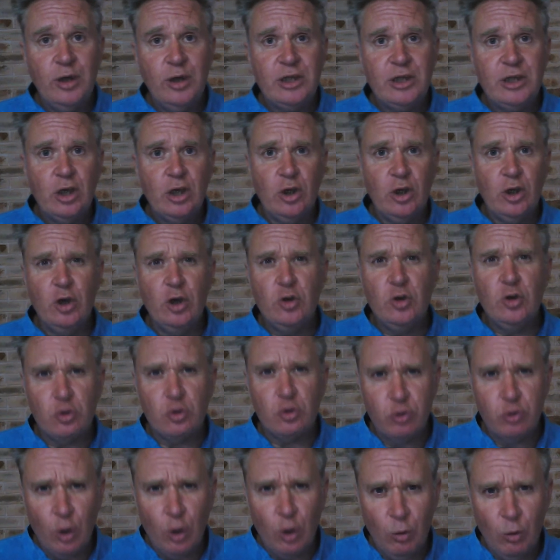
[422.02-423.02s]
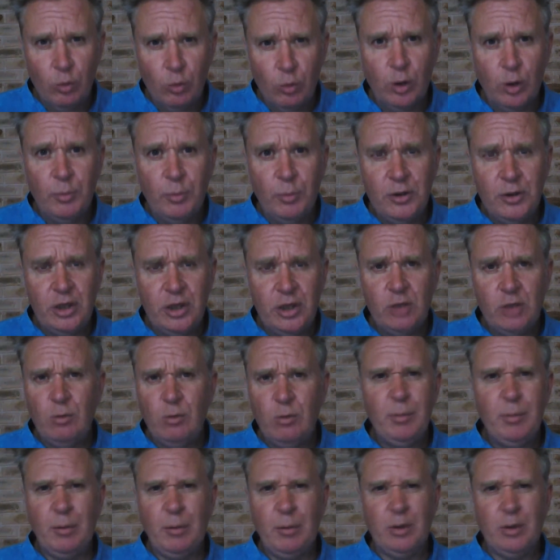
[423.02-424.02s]
is controlled opposition when
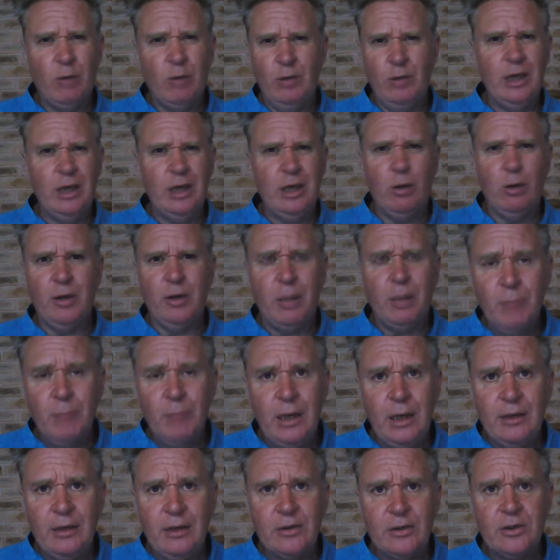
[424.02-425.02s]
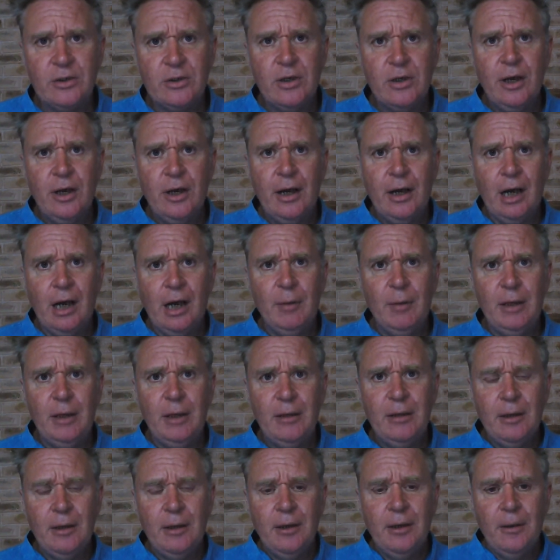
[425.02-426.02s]
people don't really know what that means. I
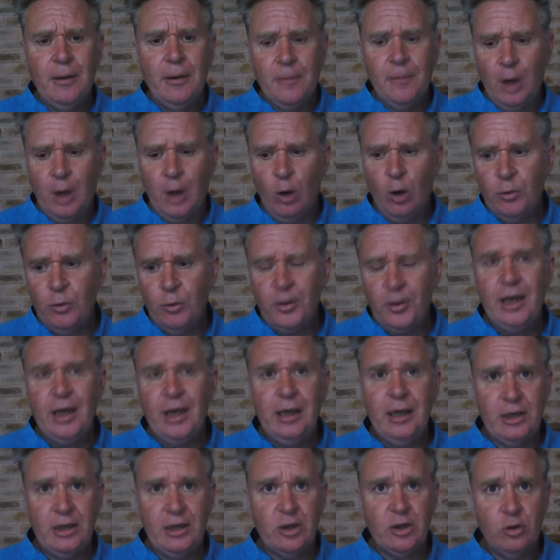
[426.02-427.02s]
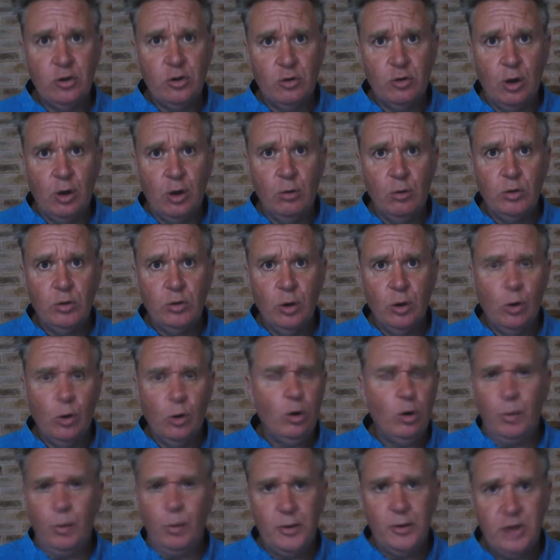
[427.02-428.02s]
mean, the whole thing is controlled.
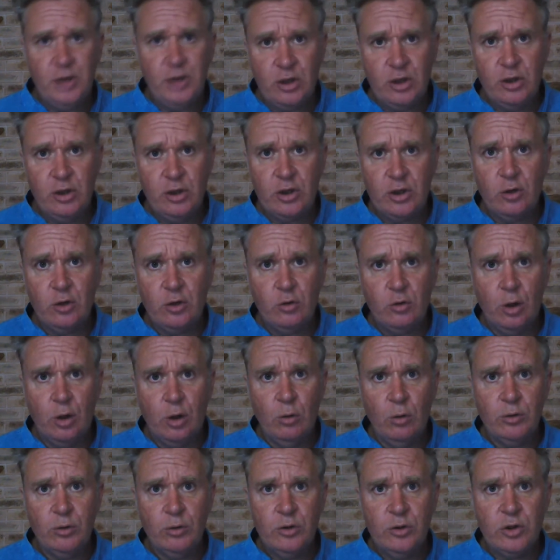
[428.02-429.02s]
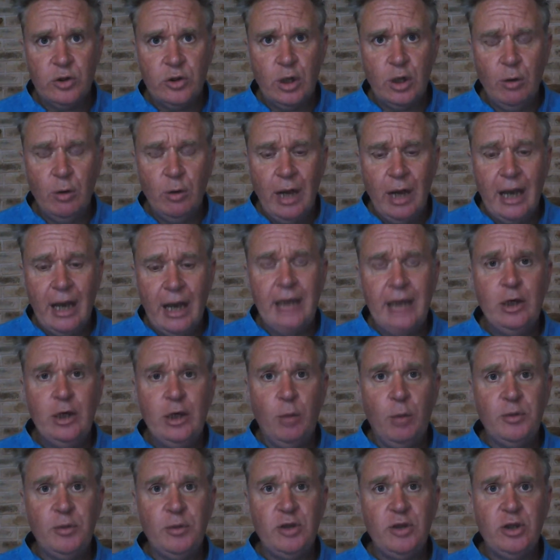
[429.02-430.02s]
All opposition is controlled. So any
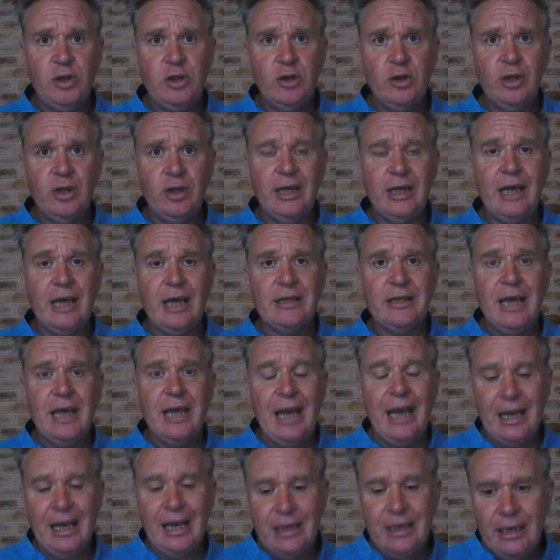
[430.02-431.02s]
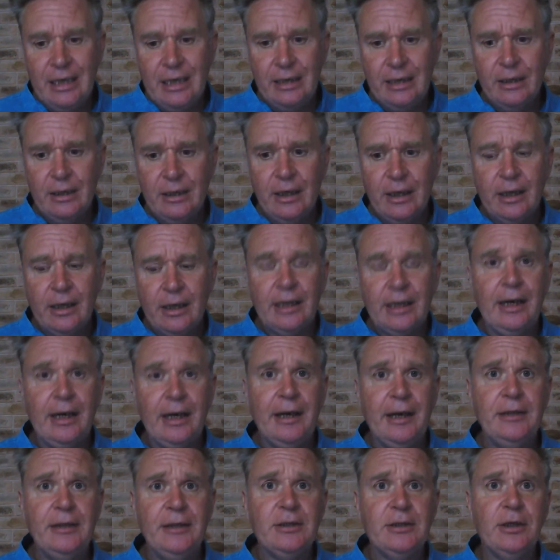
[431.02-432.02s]
opposition that gets any
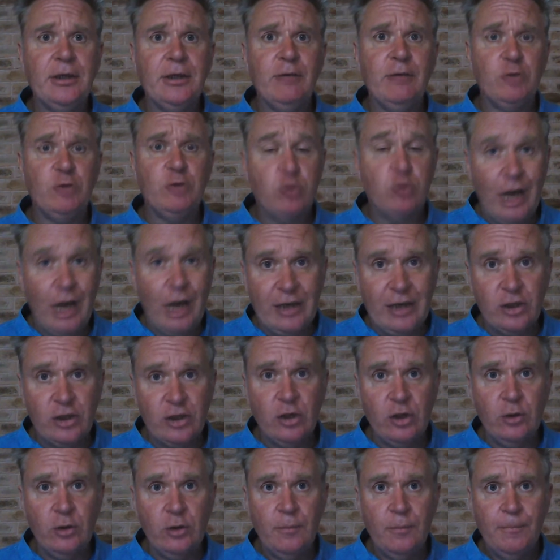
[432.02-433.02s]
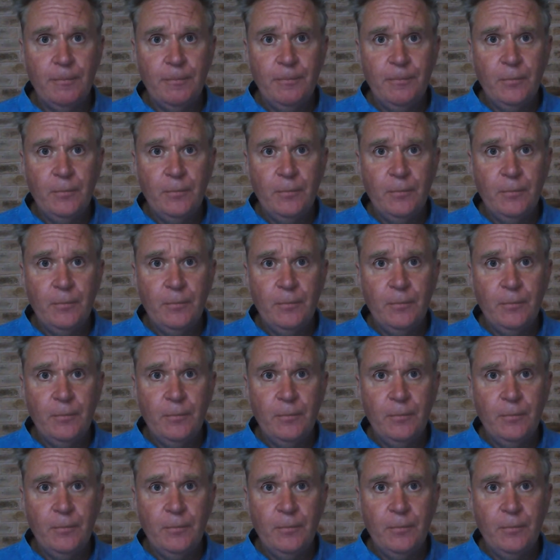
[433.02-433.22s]
kind of traction